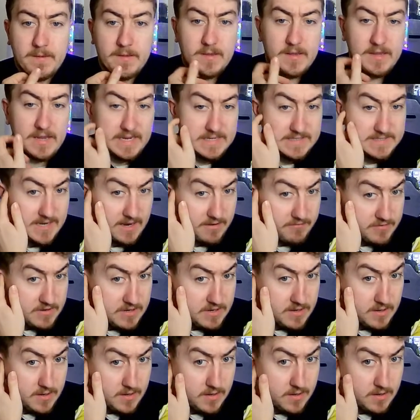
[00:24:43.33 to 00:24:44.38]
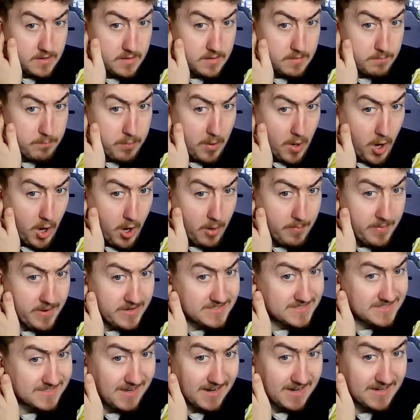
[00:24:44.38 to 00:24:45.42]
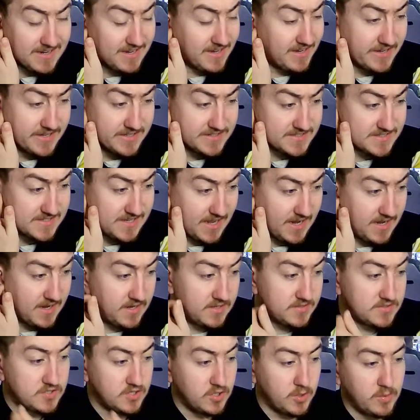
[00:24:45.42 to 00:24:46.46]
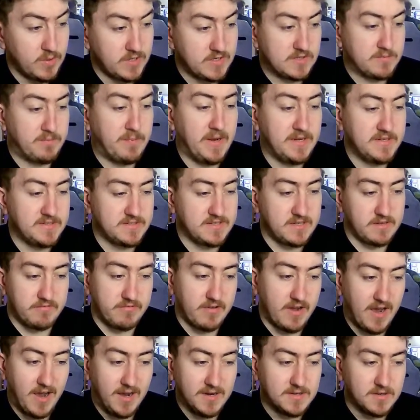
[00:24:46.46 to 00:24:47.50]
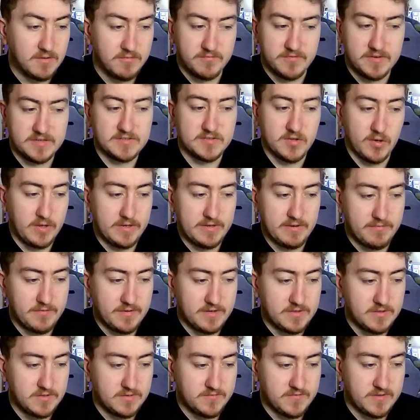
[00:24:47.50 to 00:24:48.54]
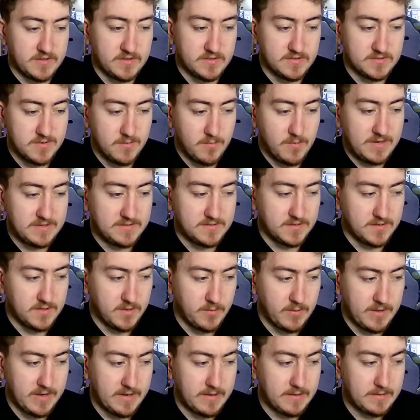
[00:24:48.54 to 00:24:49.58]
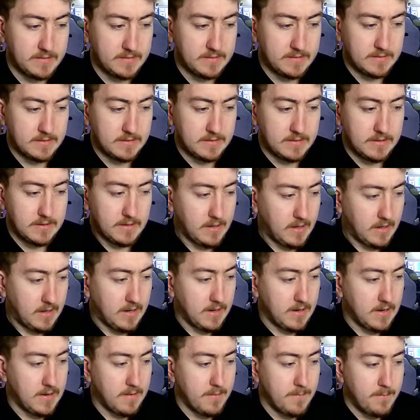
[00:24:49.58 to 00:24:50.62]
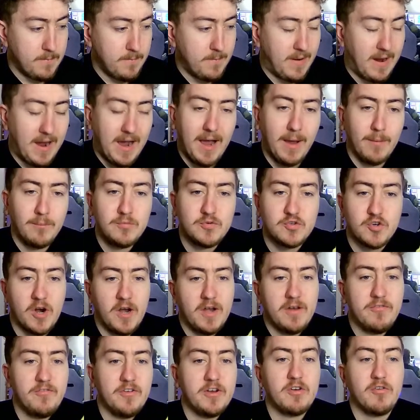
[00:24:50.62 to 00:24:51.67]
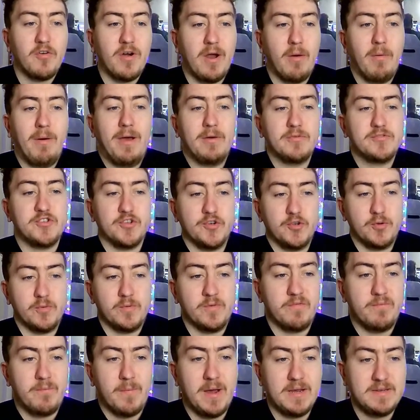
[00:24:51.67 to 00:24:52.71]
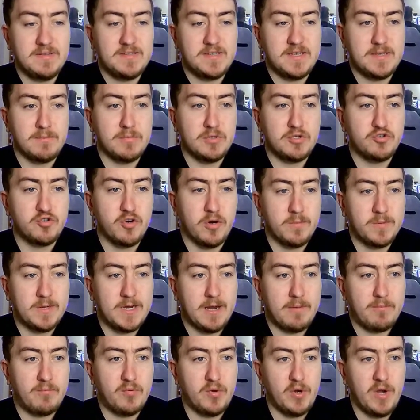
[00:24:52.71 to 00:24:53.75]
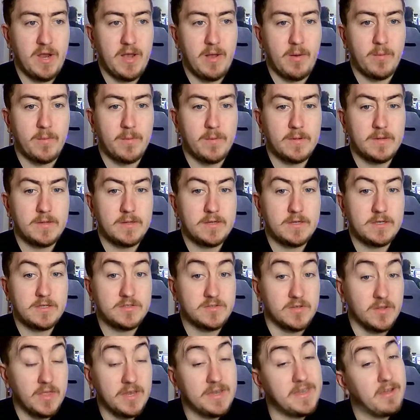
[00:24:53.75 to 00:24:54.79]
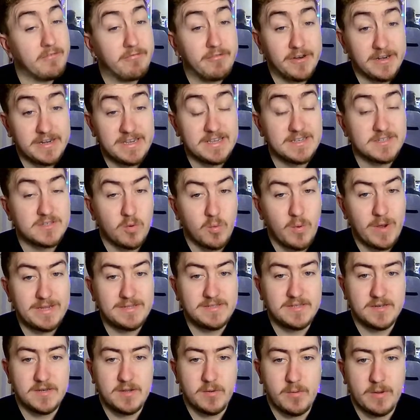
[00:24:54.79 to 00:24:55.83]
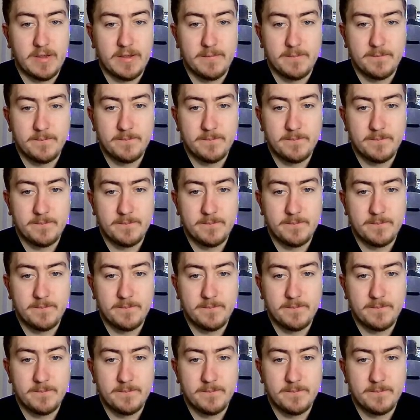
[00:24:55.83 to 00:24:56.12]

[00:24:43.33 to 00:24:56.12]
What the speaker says: Is having Palmer, Saka and Salah too expensive? I don't think so. I definitely think there's a way to do it. I'm trying to figure out how to do it with my team and drop Gabriel. So there definitely is a way to do it.